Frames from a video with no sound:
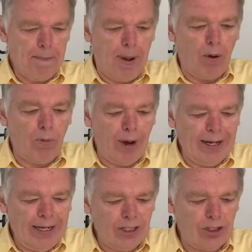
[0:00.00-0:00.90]
But
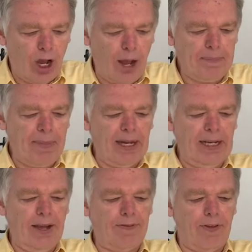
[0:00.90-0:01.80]
when he saw
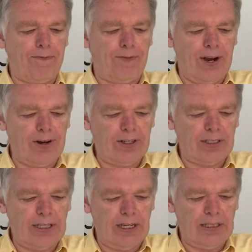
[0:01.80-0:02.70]
many of the
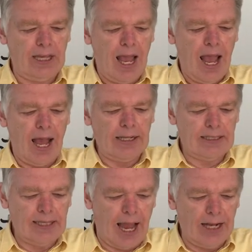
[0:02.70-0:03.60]
Pharisees and
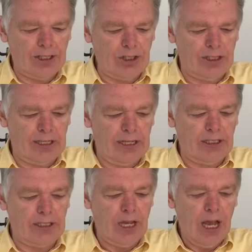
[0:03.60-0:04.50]

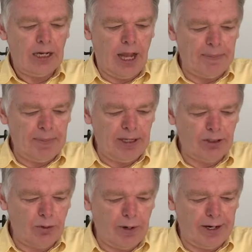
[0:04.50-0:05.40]
Sadducees coming
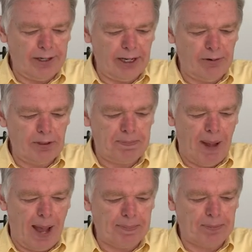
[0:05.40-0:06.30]
to where he was
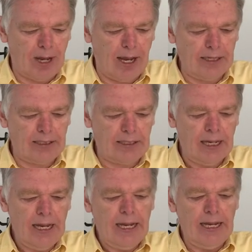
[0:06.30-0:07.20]
baptized,
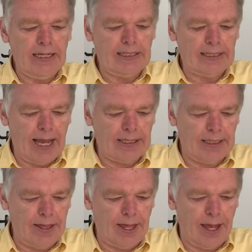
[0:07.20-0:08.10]
he said
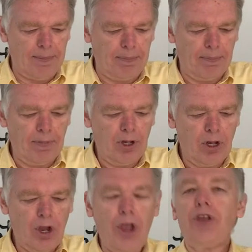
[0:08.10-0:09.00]
to them,
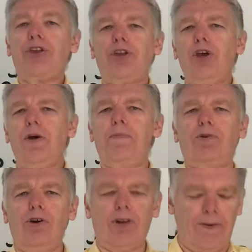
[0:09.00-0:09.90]
You
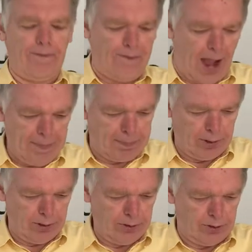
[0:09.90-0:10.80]
brood of
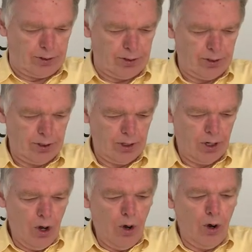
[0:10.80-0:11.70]
vipers,
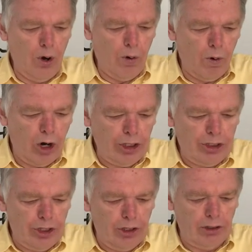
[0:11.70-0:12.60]
who
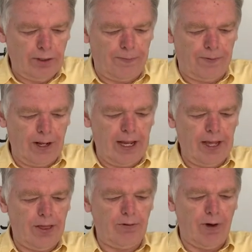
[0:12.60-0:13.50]
warned you to flee
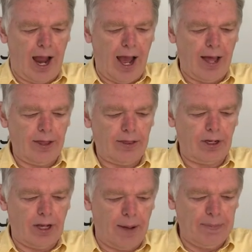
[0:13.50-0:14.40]
the, wrath,
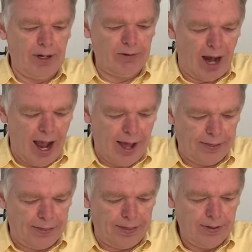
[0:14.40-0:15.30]
the coming wrath?